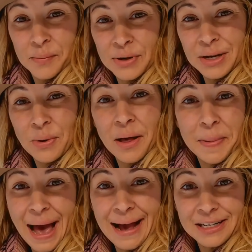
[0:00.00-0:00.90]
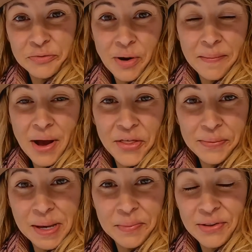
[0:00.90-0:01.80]
pretty well packed from
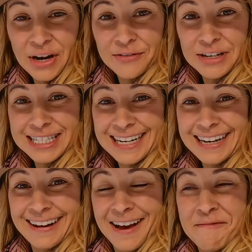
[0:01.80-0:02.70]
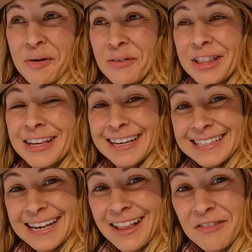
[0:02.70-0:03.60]
other people that are visiting. But one of the
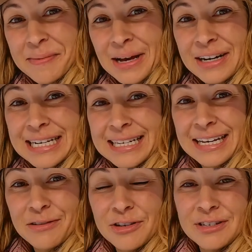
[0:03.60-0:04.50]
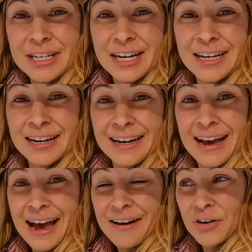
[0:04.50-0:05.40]
things I love about it is that you just
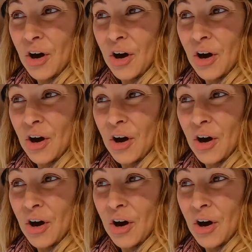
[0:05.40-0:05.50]
have